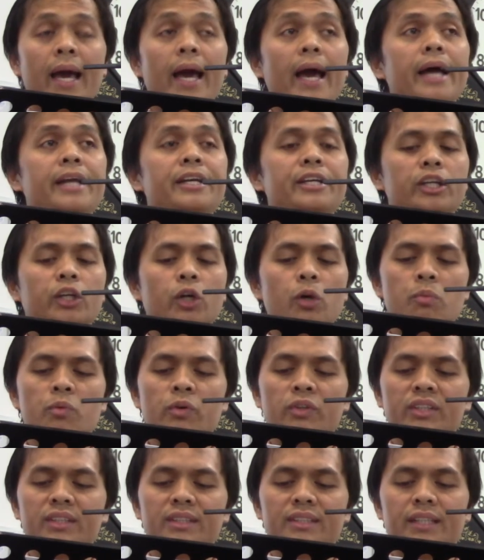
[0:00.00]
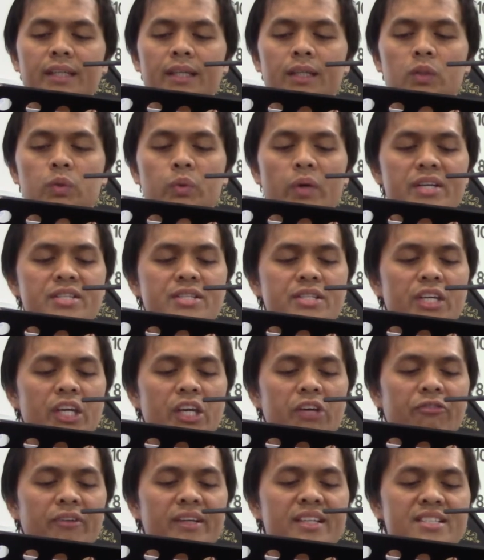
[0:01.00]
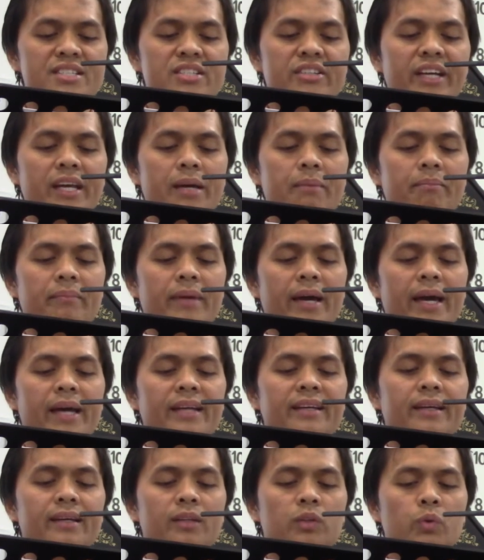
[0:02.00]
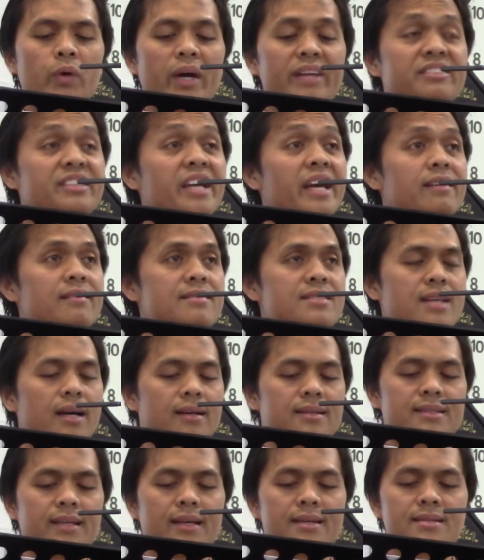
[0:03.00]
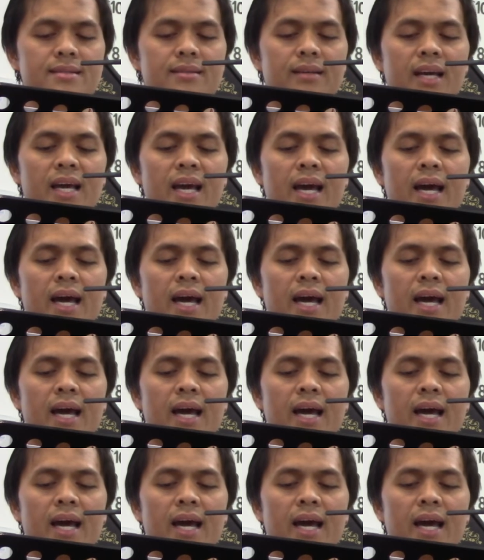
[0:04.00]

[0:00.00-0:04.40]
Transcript: and the community to achieve a dream and to attain success.